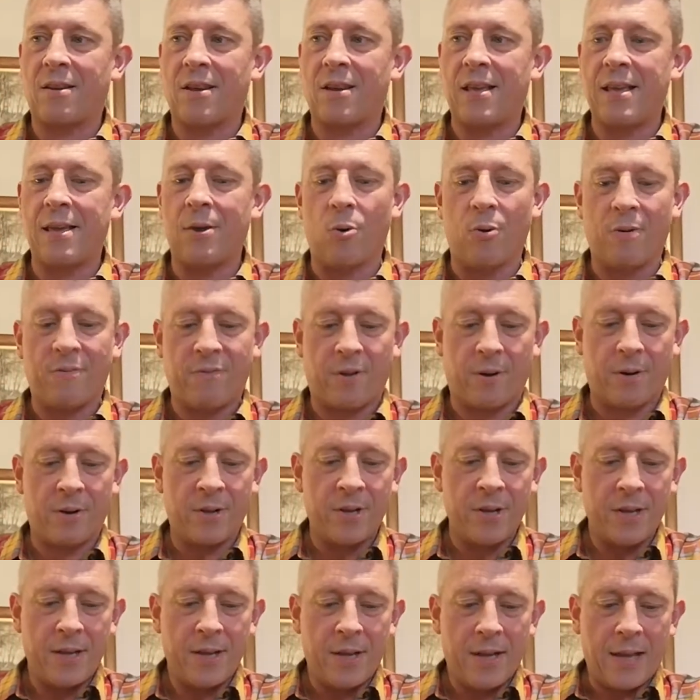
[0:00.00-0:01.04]
Hero if
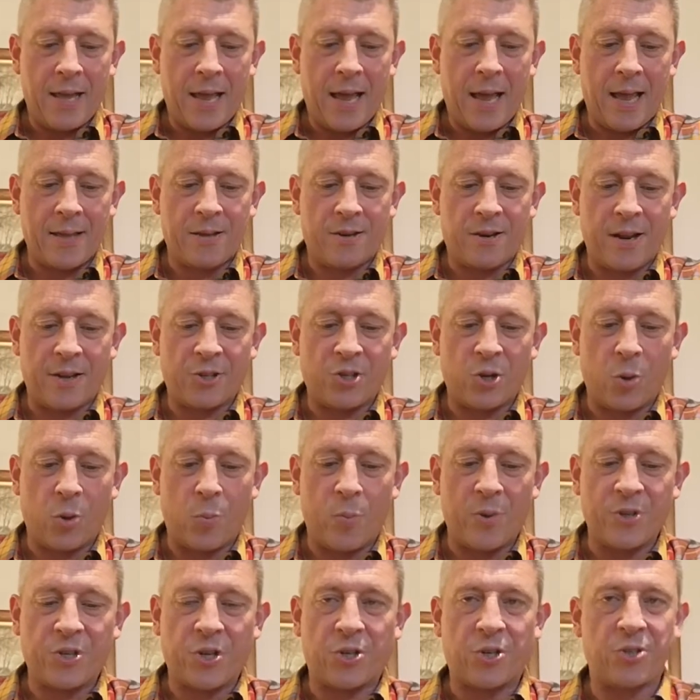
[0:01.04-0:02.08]
they're traditional
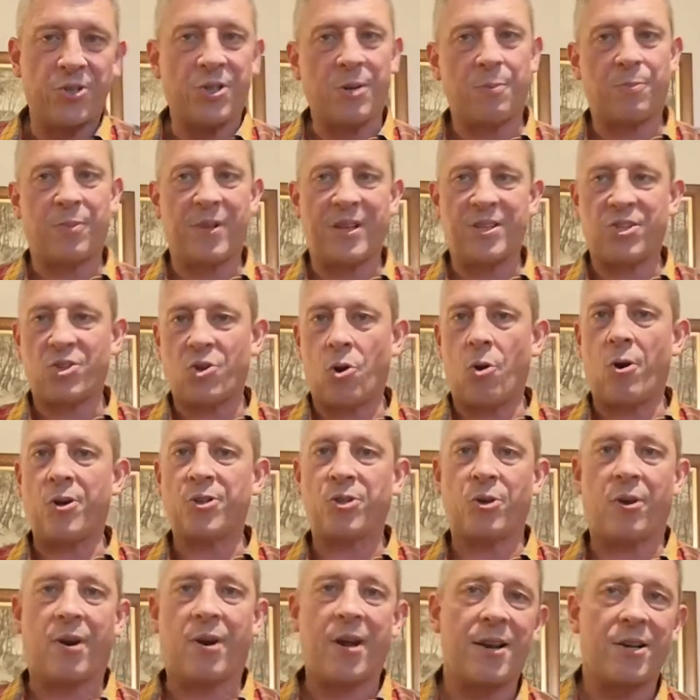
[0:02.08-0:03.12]
musicians that play Scottish
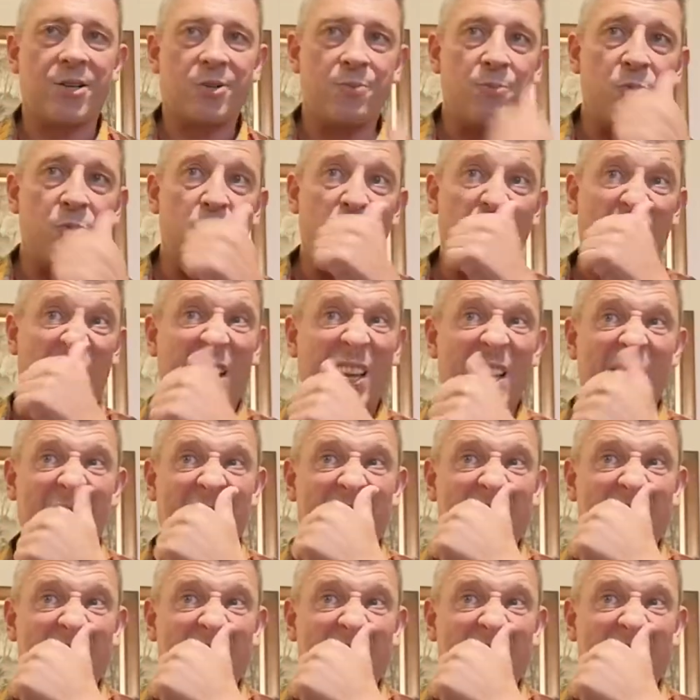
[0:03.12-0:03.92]
or Irish music.